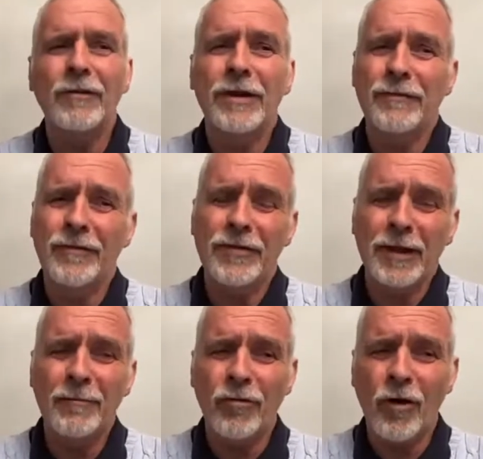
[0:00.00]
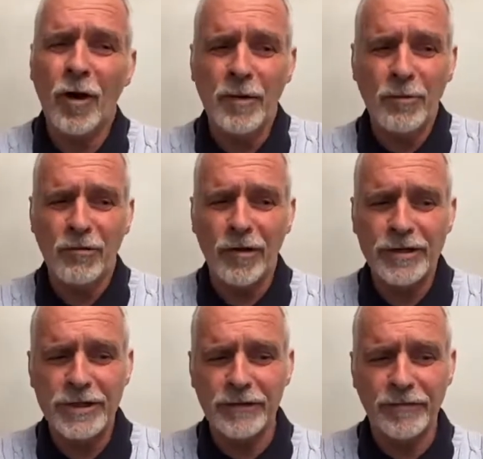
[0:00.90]
even think primary
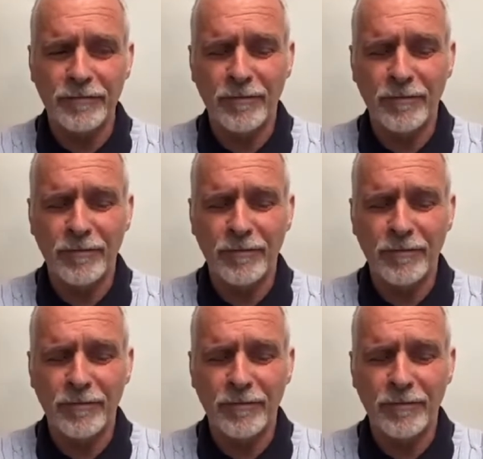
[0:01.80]
progressive